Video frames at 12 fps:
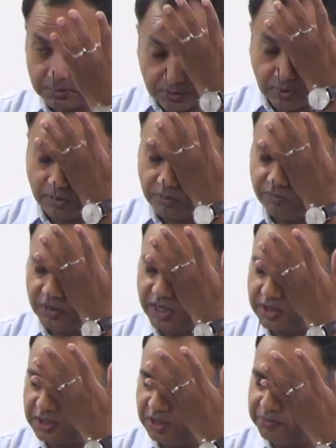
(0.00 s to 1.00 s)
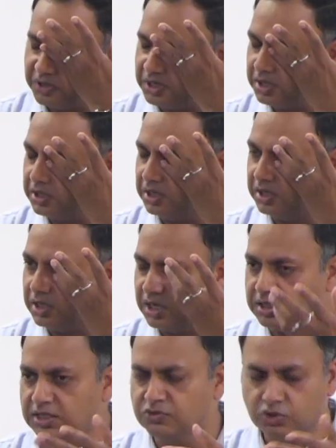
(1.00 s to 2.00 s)
So we are keeping it
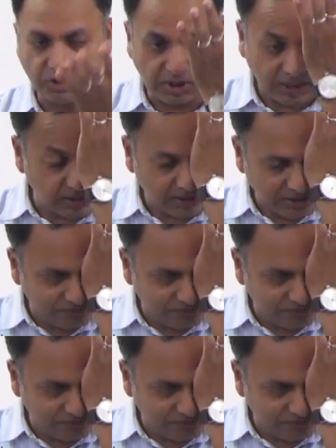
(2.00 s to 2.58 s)
interactive so that